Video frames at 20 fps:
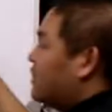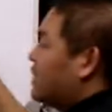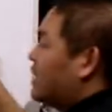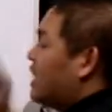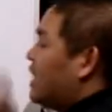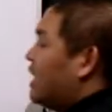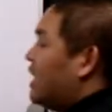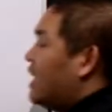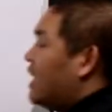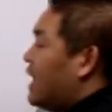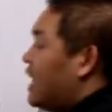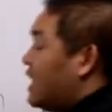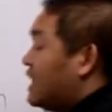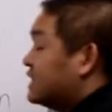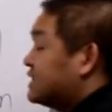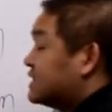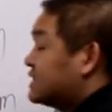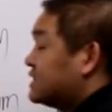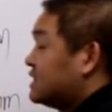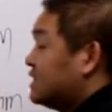would
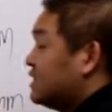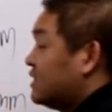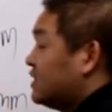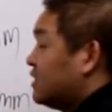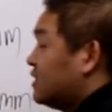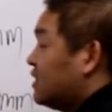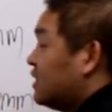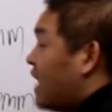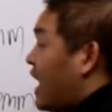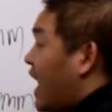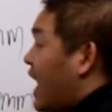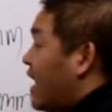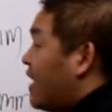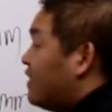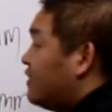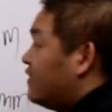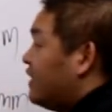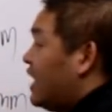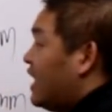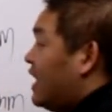uh, still
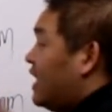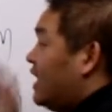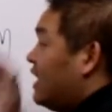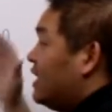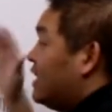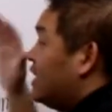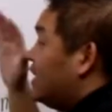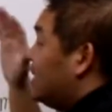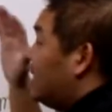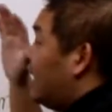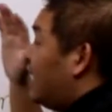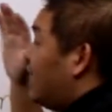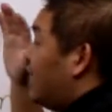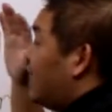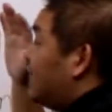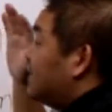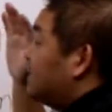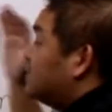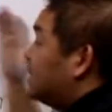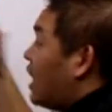have a
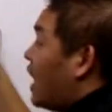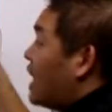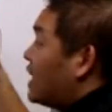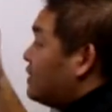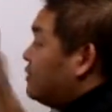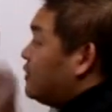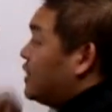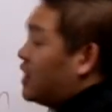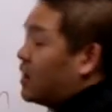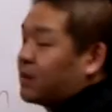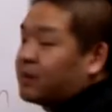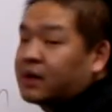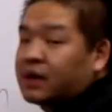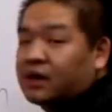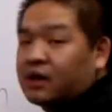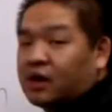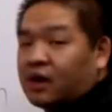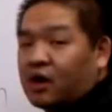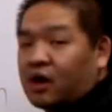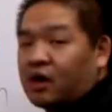uh,
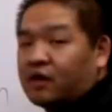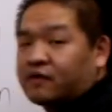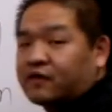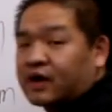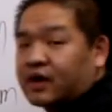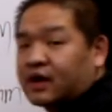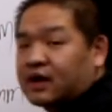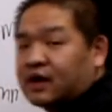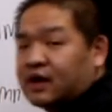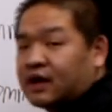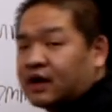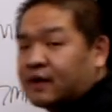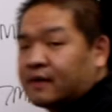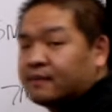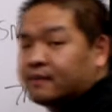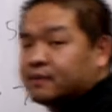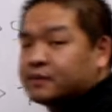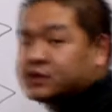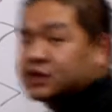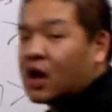non-impairment over here.
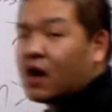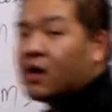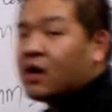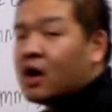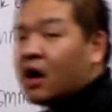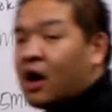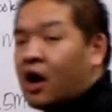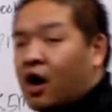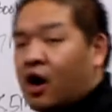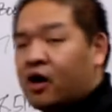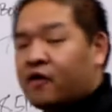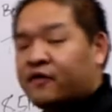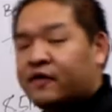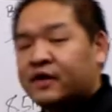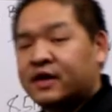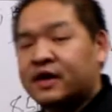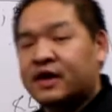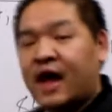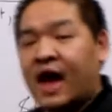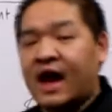So
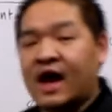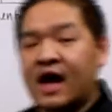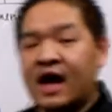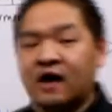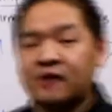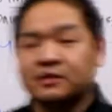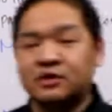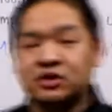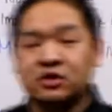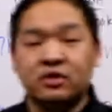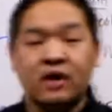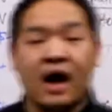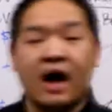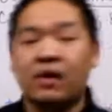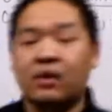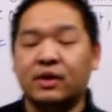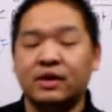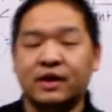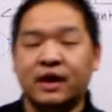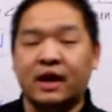hopefully that helps you
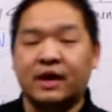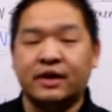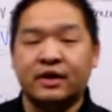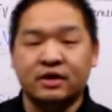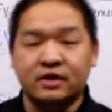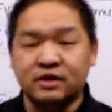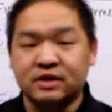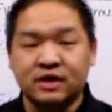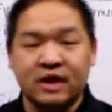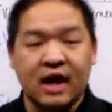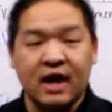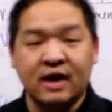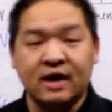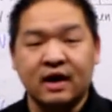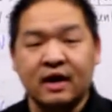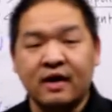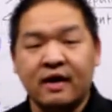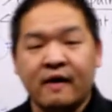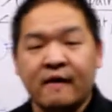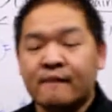out with
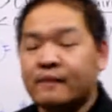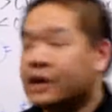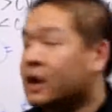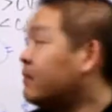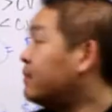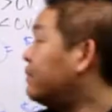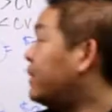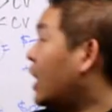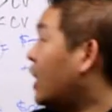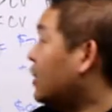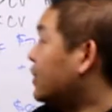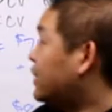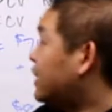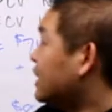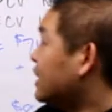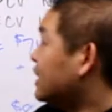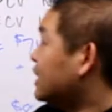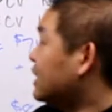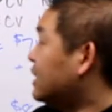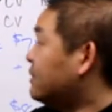understanding both
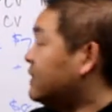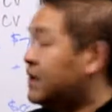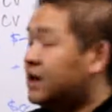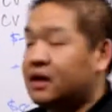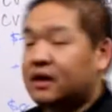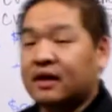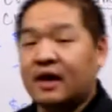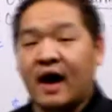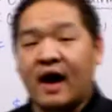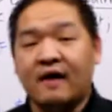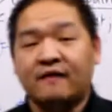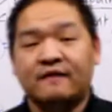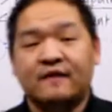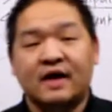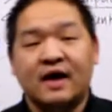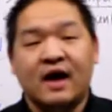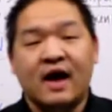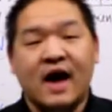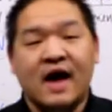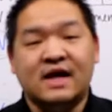limited life
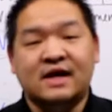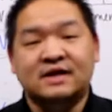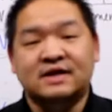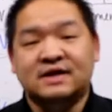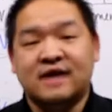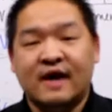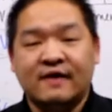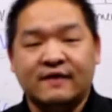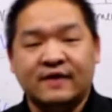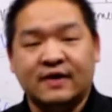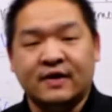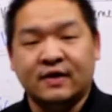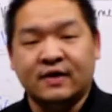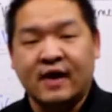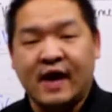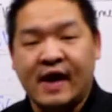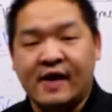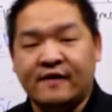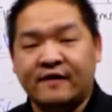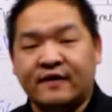and indefinite
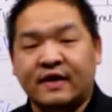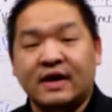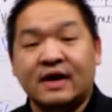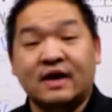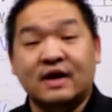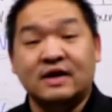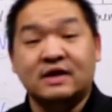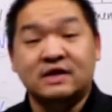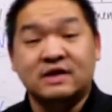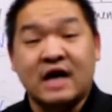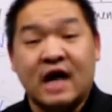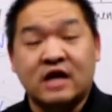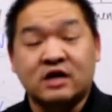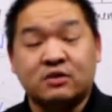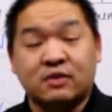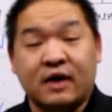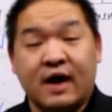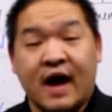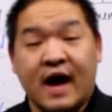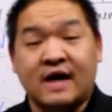life,
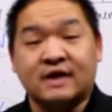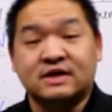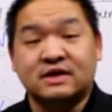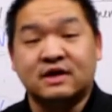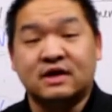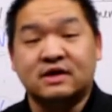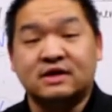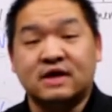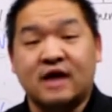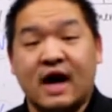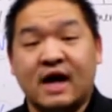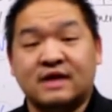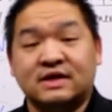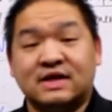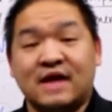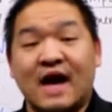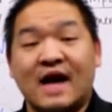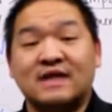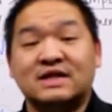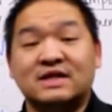intangible assets,
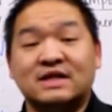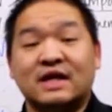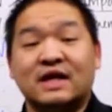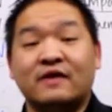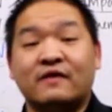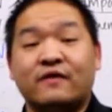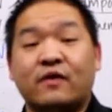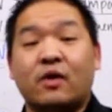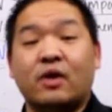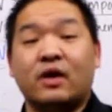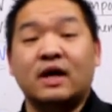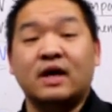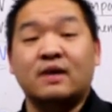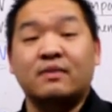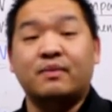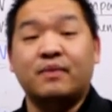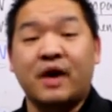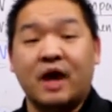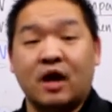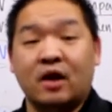and testing for
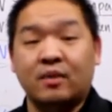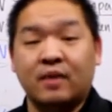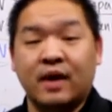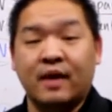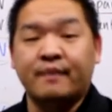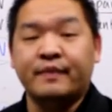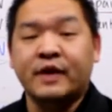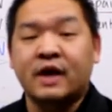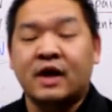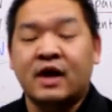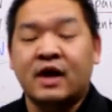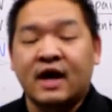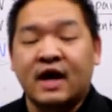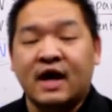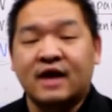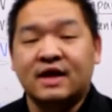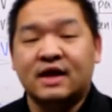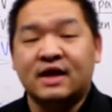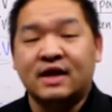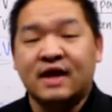impairment.
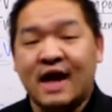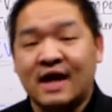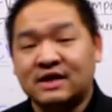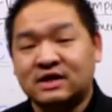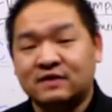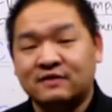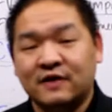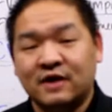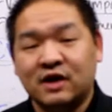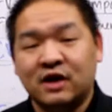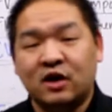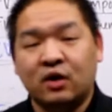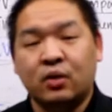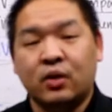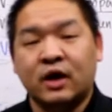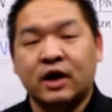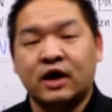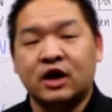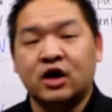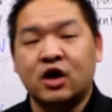In the next video,
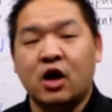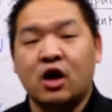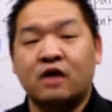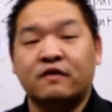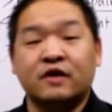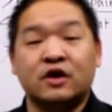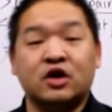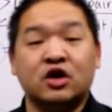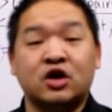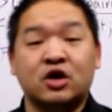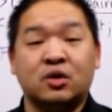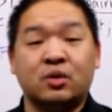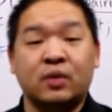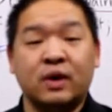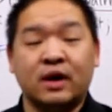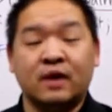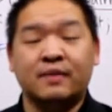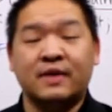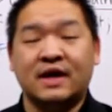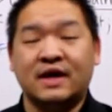we're gonna go over
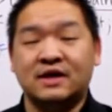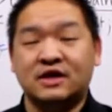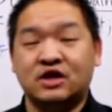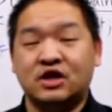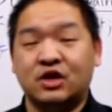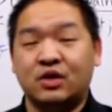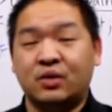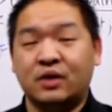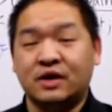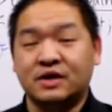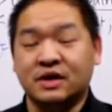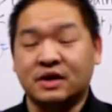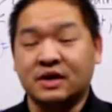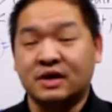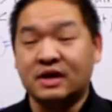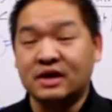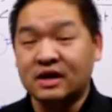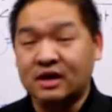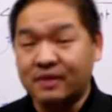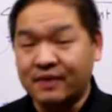goodwill because goodwill is a
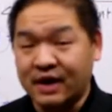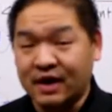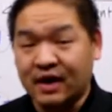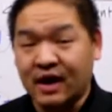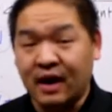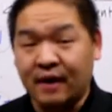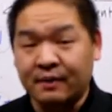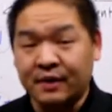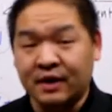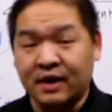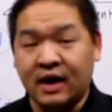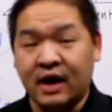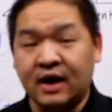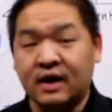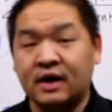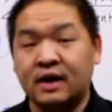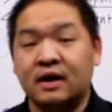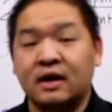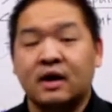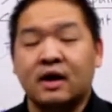little bit
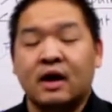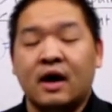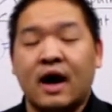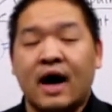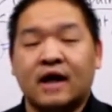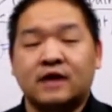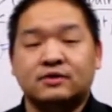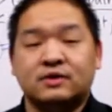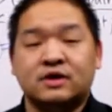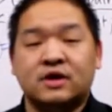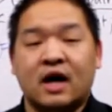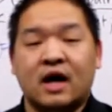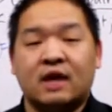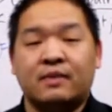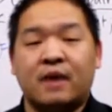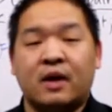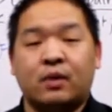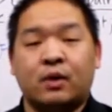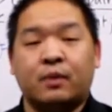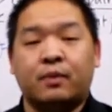complicated as we talk
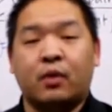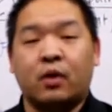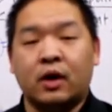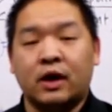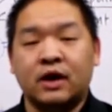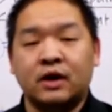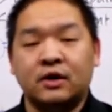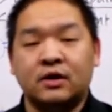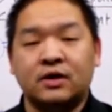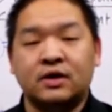about reporting